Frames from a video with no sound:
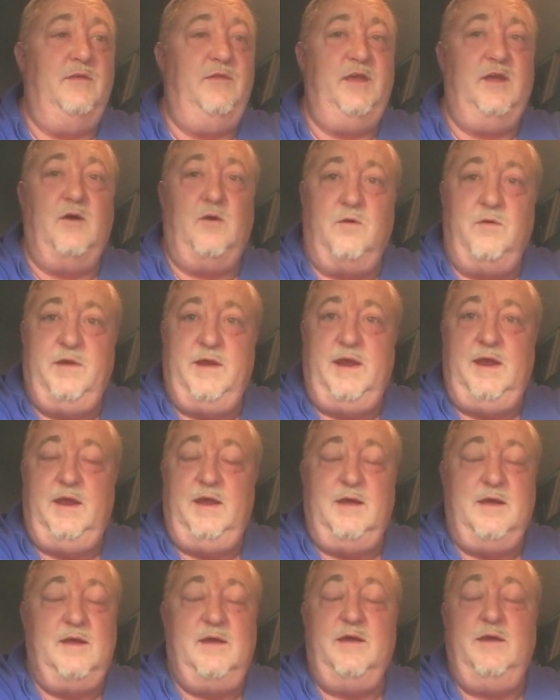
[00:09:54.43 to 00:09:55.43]
They
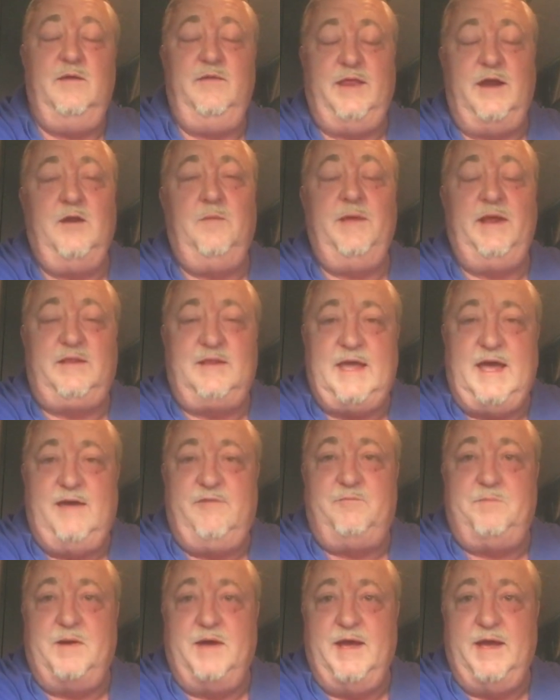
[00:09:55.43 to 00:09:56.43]
don't make the
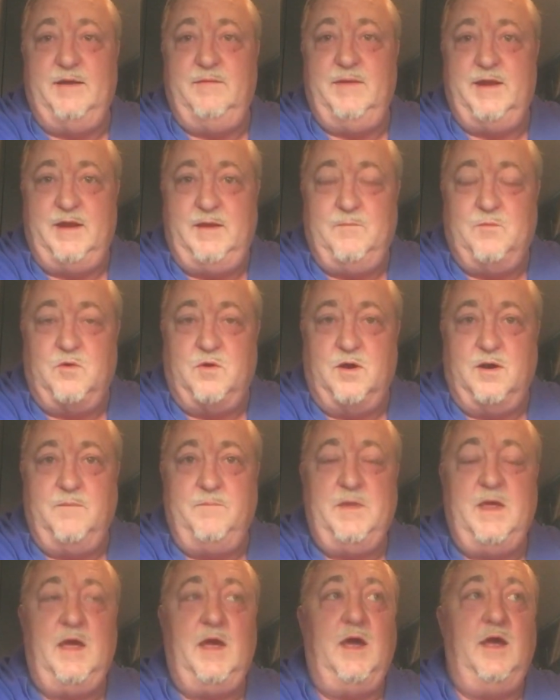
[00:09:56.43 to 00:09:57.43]
half-pint anymore.